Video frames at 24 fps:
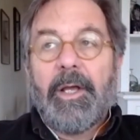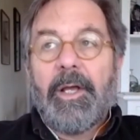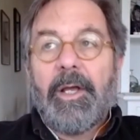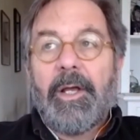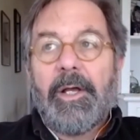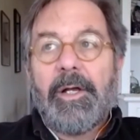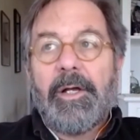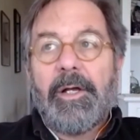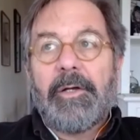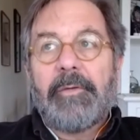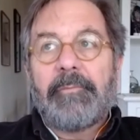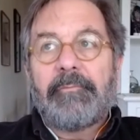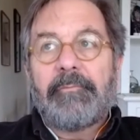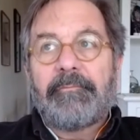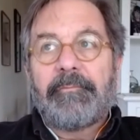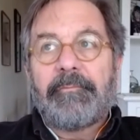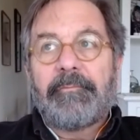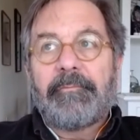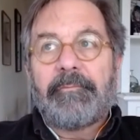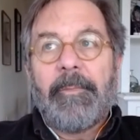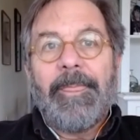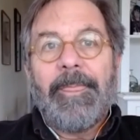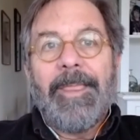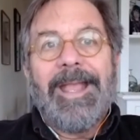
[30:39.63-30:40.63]
Um,
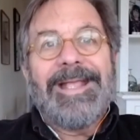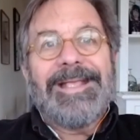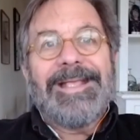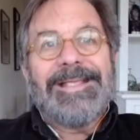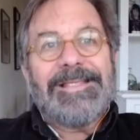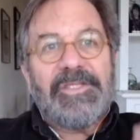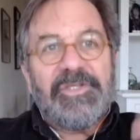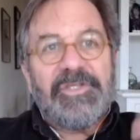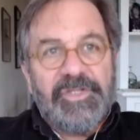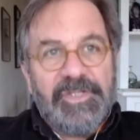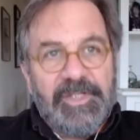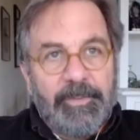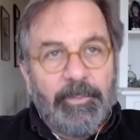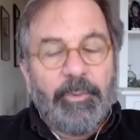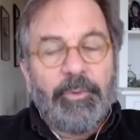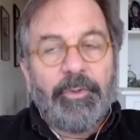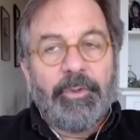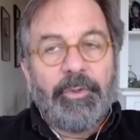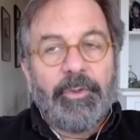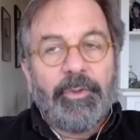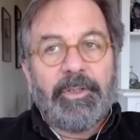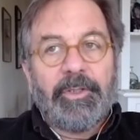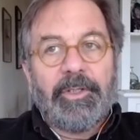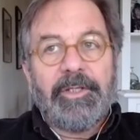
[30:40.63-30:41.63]

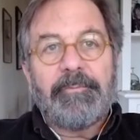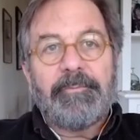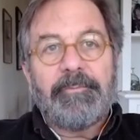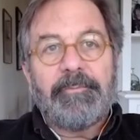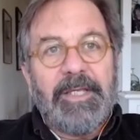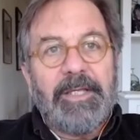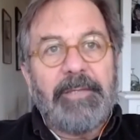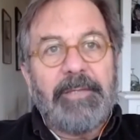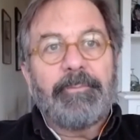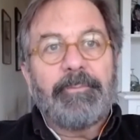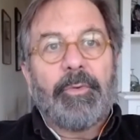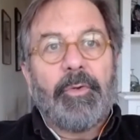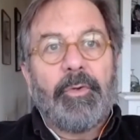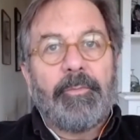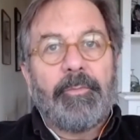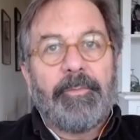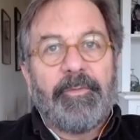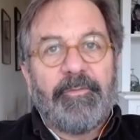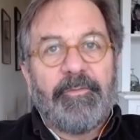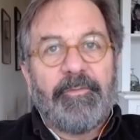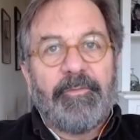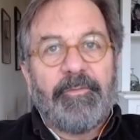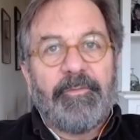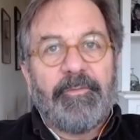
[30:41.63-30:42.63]
Similarly, people
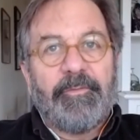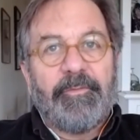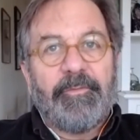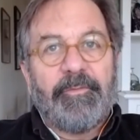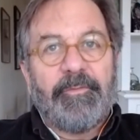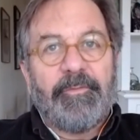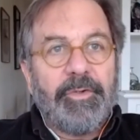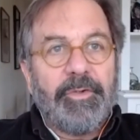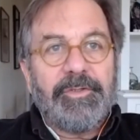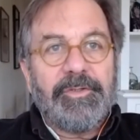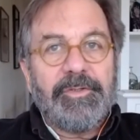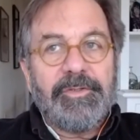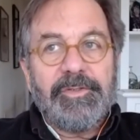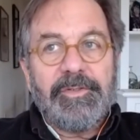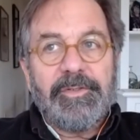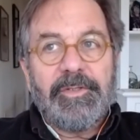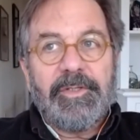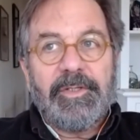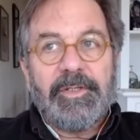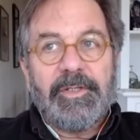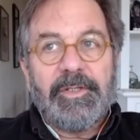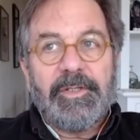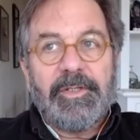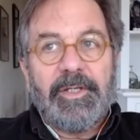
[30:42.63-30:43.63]
before Jordan
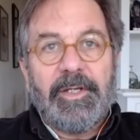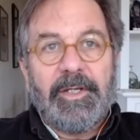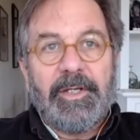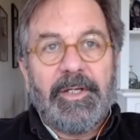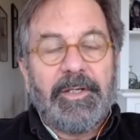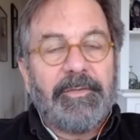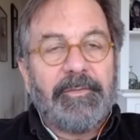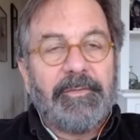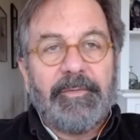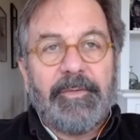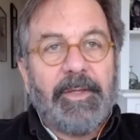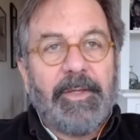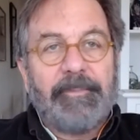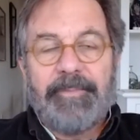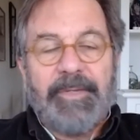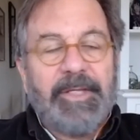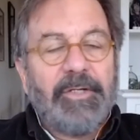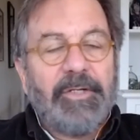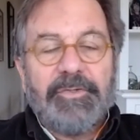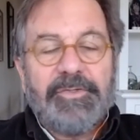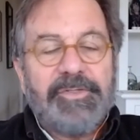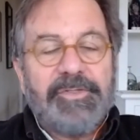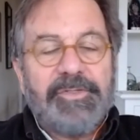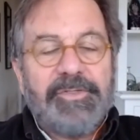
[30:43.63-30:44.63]

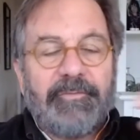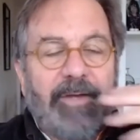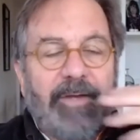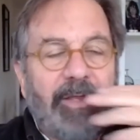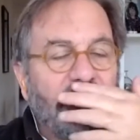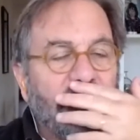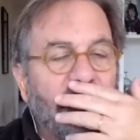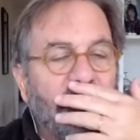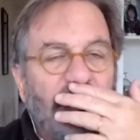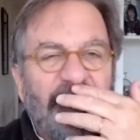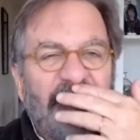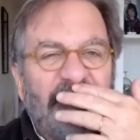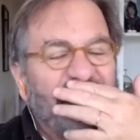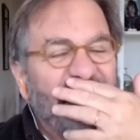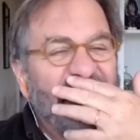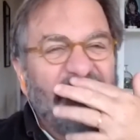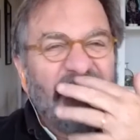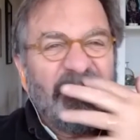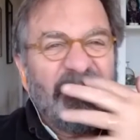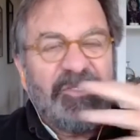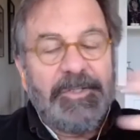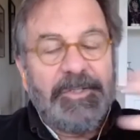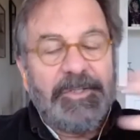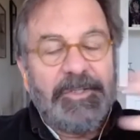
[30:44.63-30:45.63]

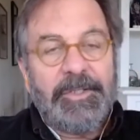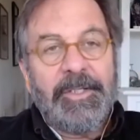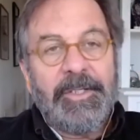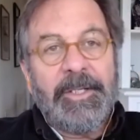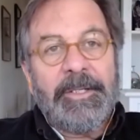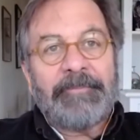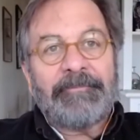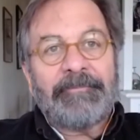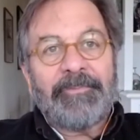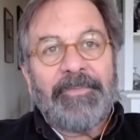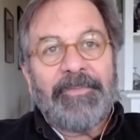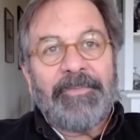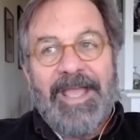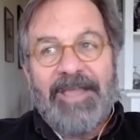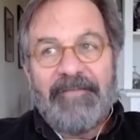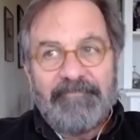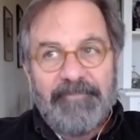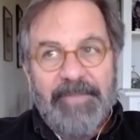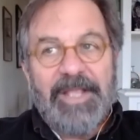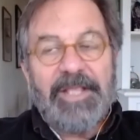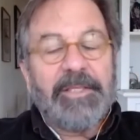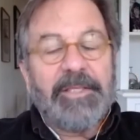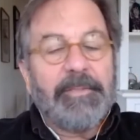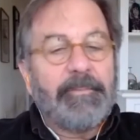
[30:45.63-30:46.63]
Peterson, have
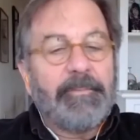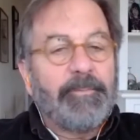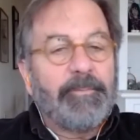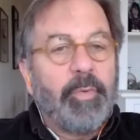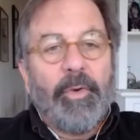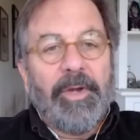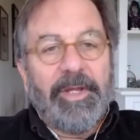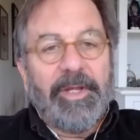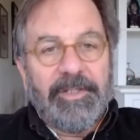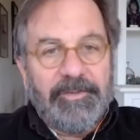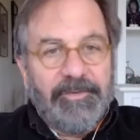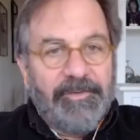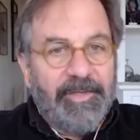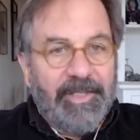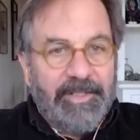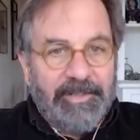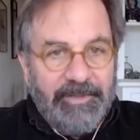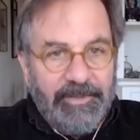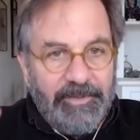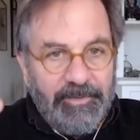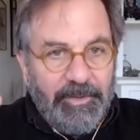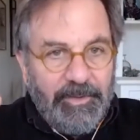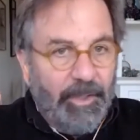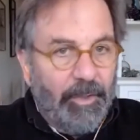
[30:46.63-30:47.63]
made the point that
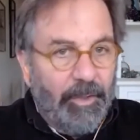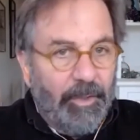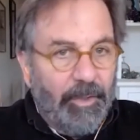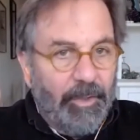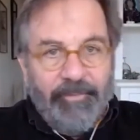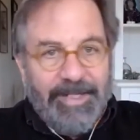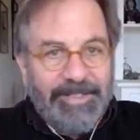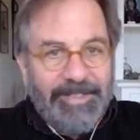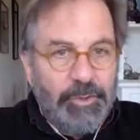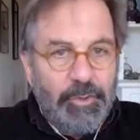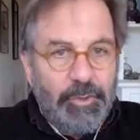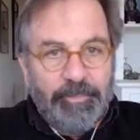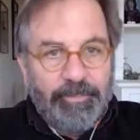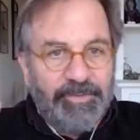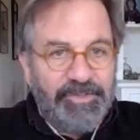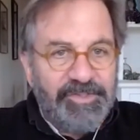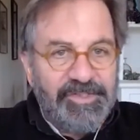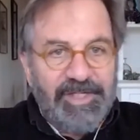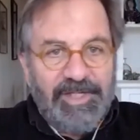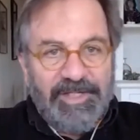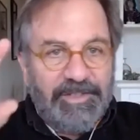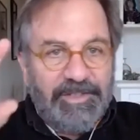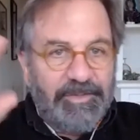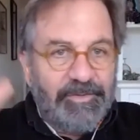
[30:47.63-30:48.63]
that
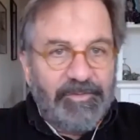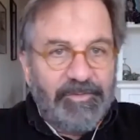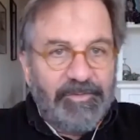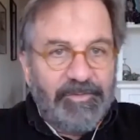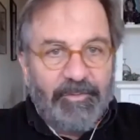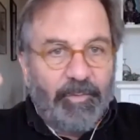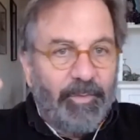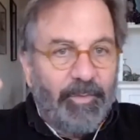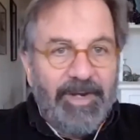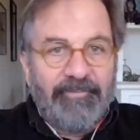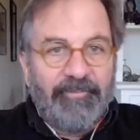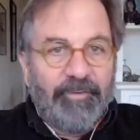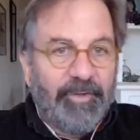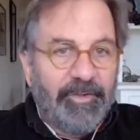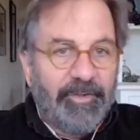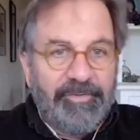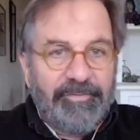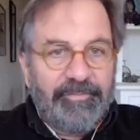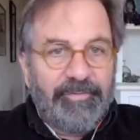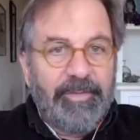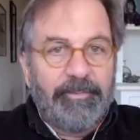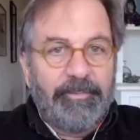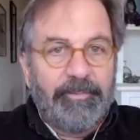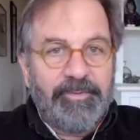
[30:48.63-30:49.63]
2% or whatever
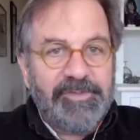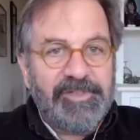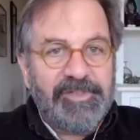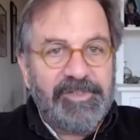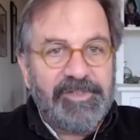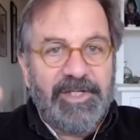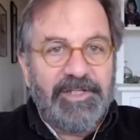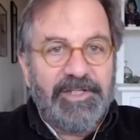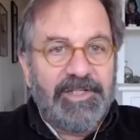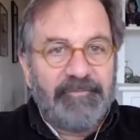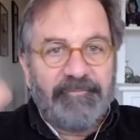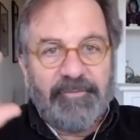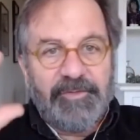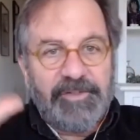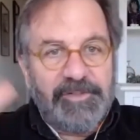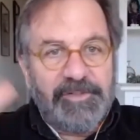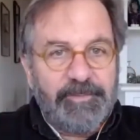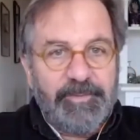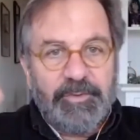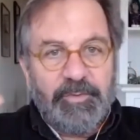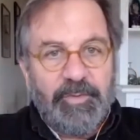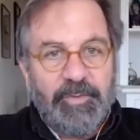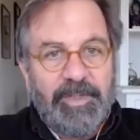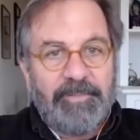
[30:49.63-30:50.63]
3% difference
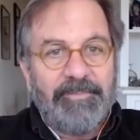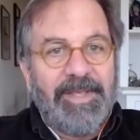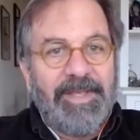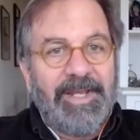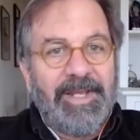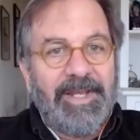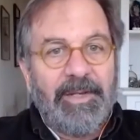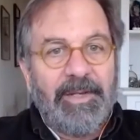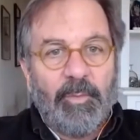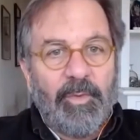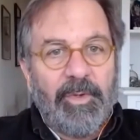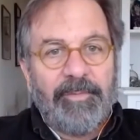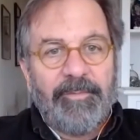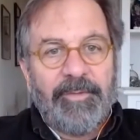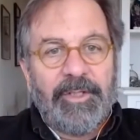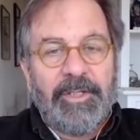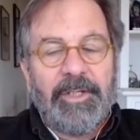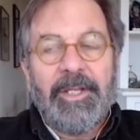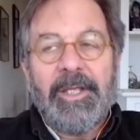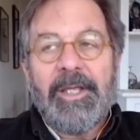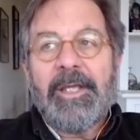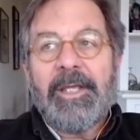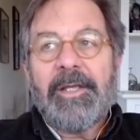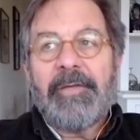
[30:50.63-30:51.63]
between men and women
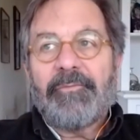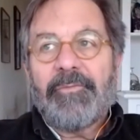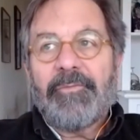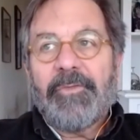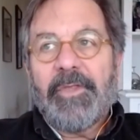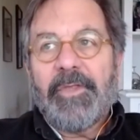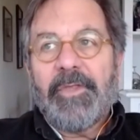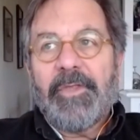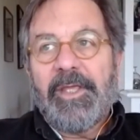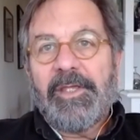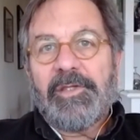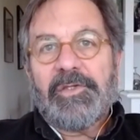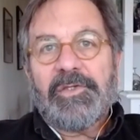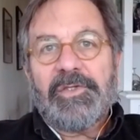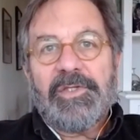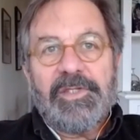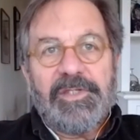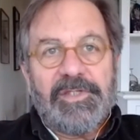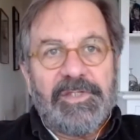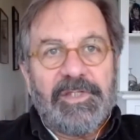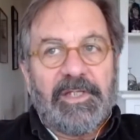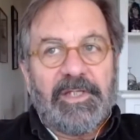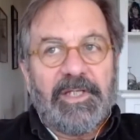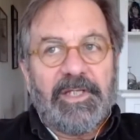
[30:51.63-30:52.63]
is the
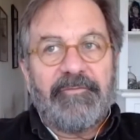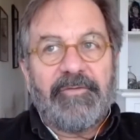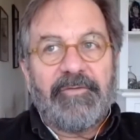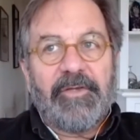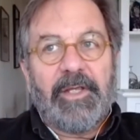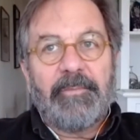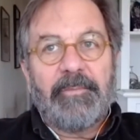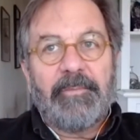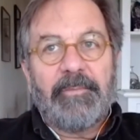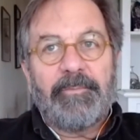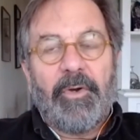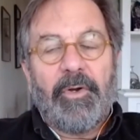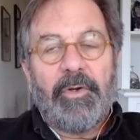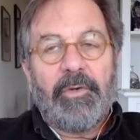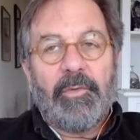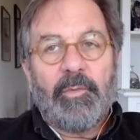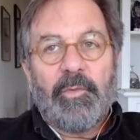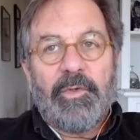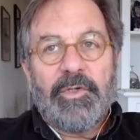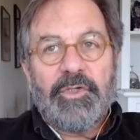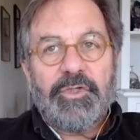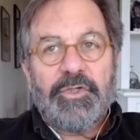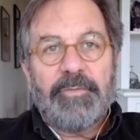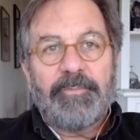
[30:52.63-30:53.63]
significant part, and we
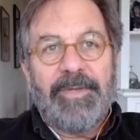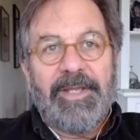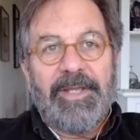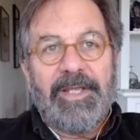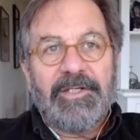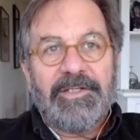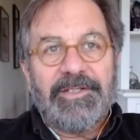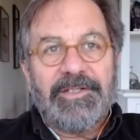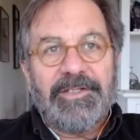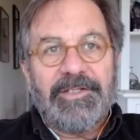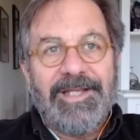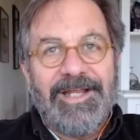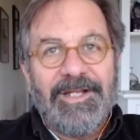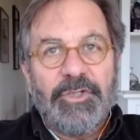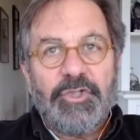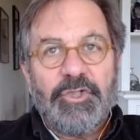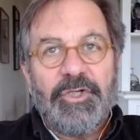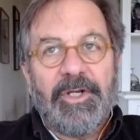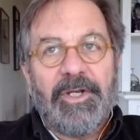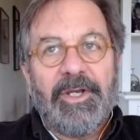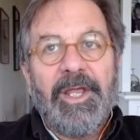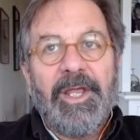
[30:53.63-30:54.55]
should pay attention.